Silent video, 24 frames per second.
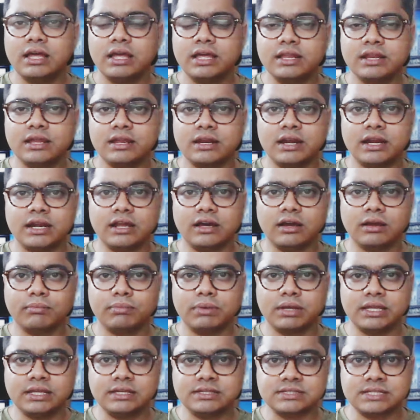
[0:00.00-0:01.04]
in an attack
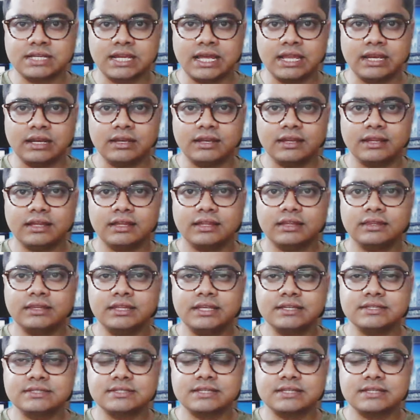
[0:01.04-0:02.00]
by Israel. The